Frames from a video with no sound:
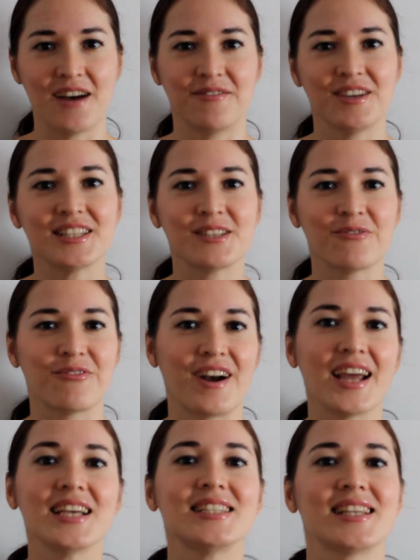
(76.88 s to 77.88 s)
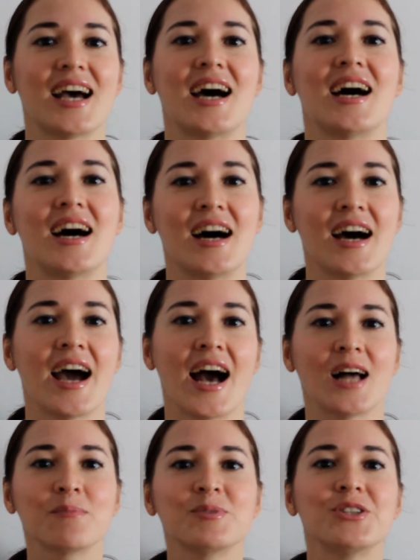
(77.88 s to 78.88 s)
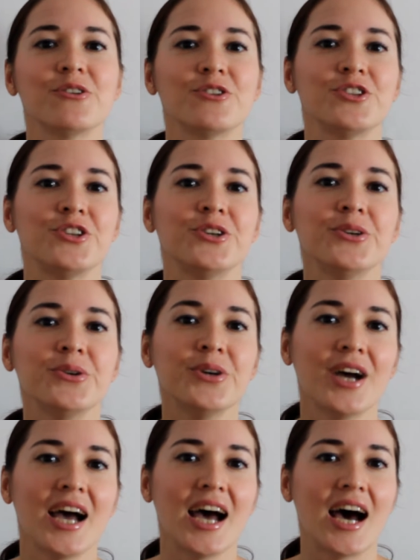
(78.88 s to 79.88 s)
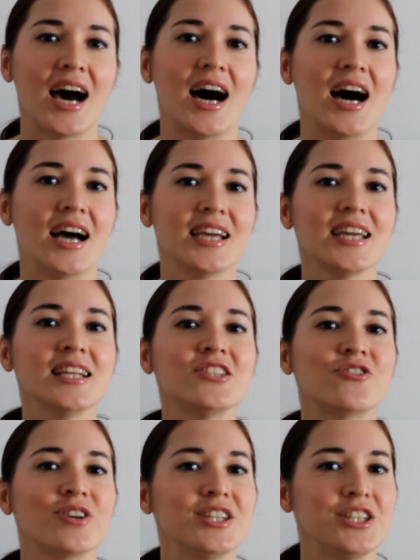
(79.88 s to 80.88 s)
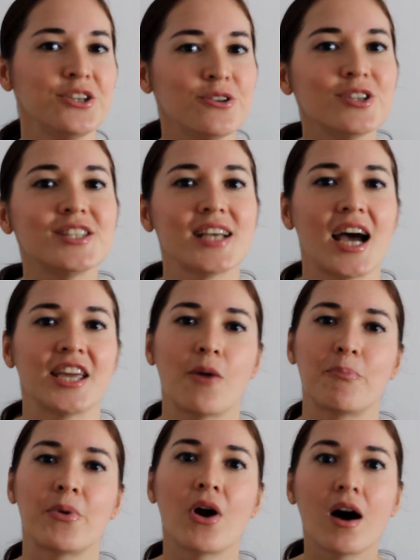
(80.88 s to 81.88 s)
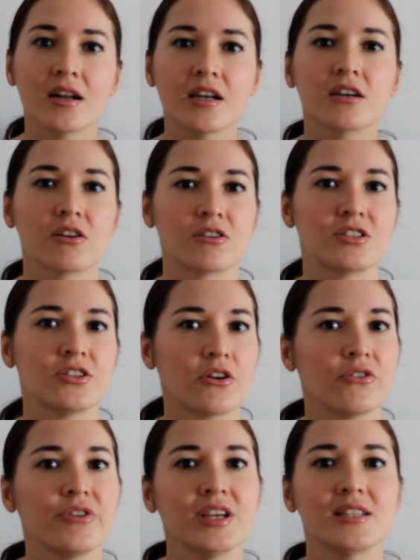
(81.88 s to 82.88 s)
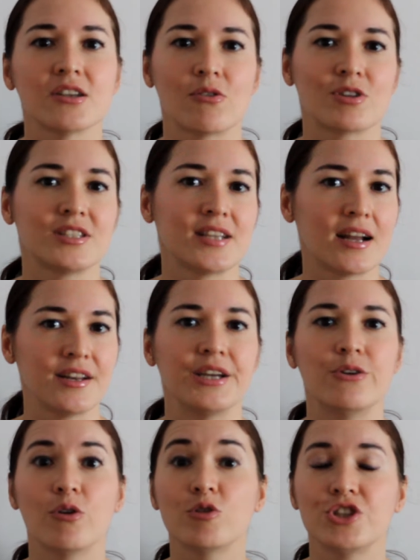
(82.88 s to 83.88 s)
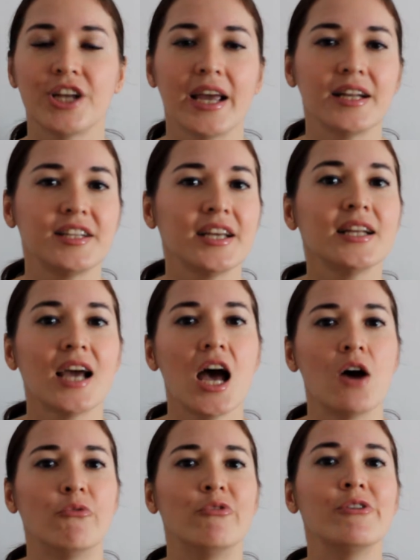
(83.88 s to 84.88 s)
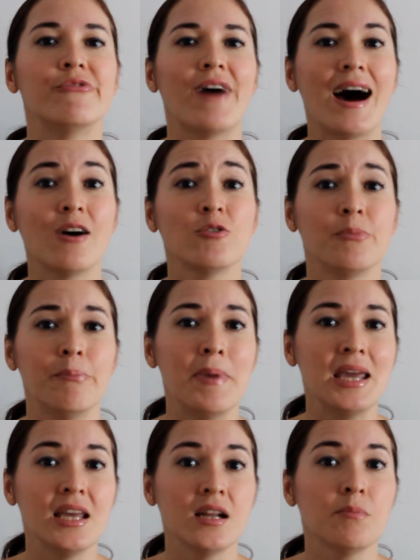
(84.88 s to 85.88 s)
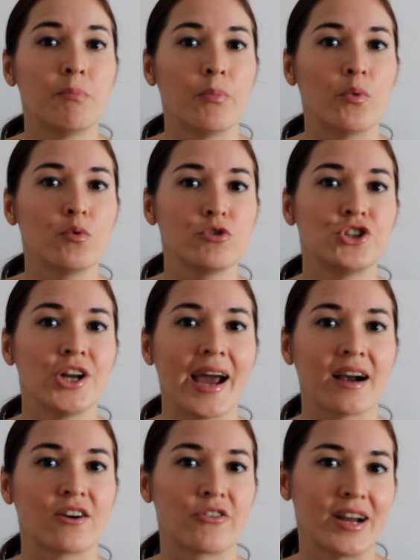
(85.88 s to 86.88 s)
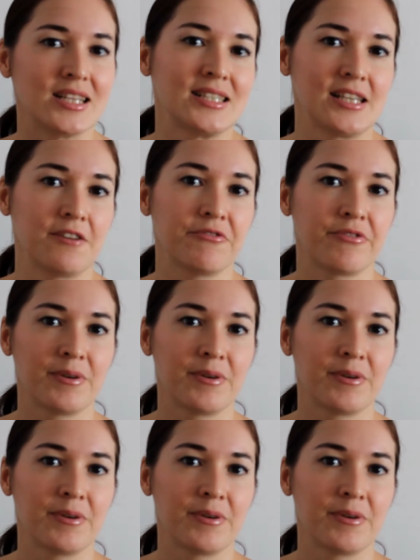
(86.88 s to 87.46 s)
This phrase helps you to introduce your product or service or start negotiating without being pushy aggressive.